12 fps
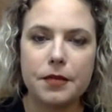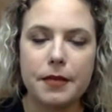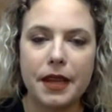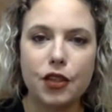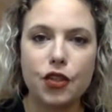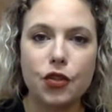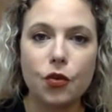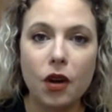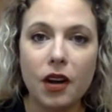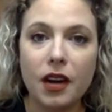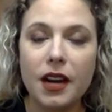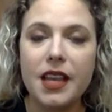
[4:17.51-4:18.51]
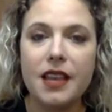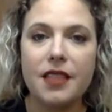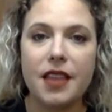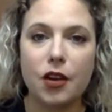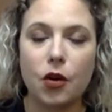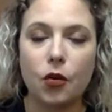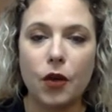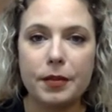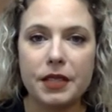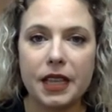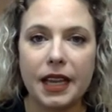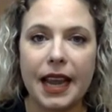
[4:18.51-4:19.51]
to make sure that your
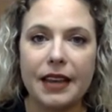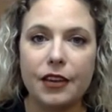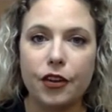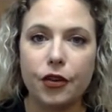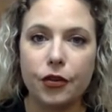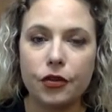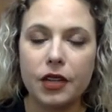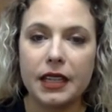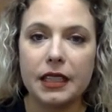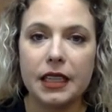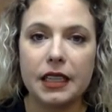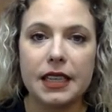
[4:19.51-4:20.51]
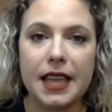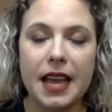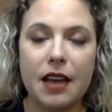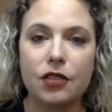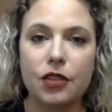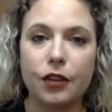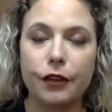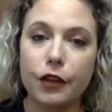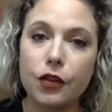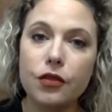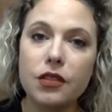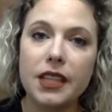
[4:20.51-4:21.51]
website and your Google Analytics accounts are
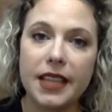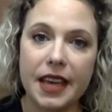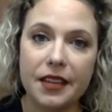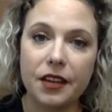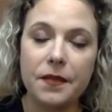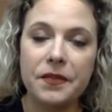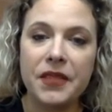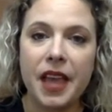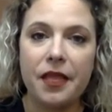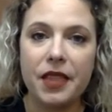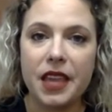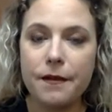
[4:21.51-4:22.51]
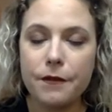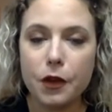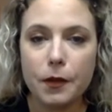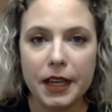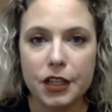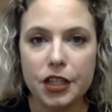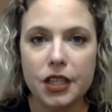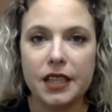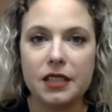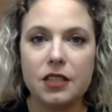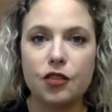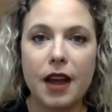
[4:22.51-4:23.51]
fused together and the information
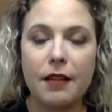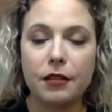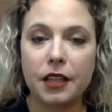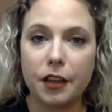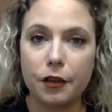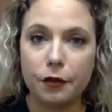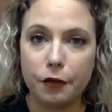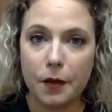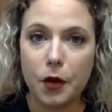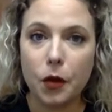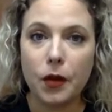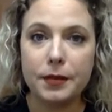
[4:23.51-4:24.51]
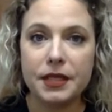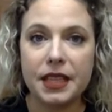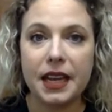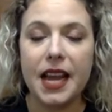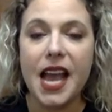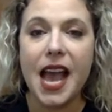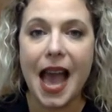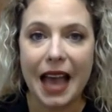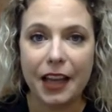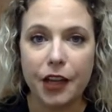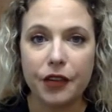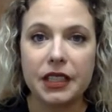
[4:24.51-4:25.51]
is traveling from your website
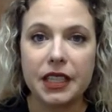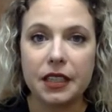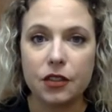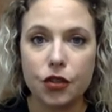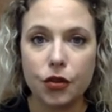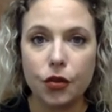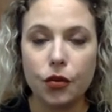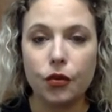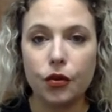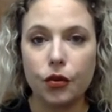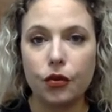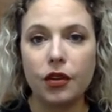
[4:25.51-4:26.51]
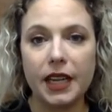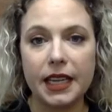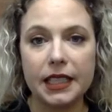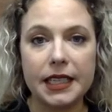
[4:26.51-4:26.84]
accurately to Google